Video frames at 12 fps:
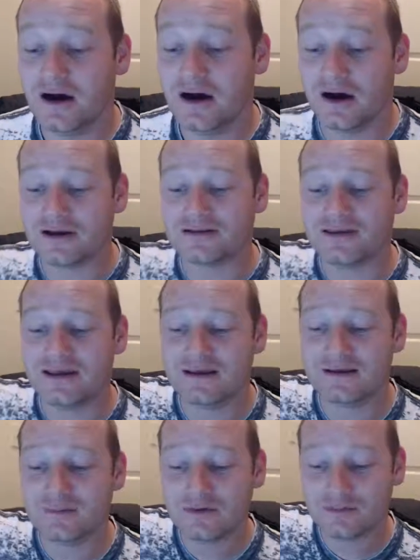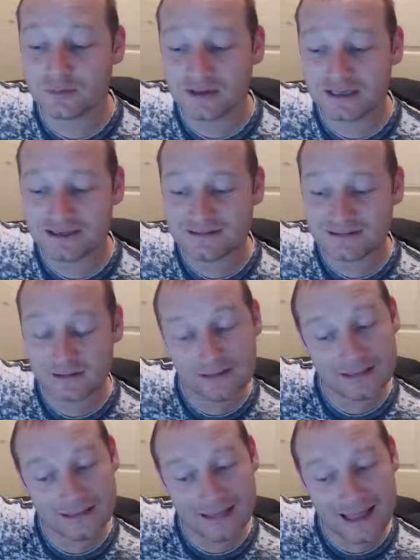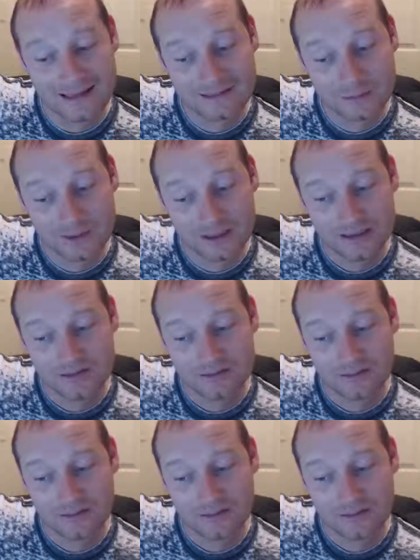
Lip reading: UGA 10 was released last week,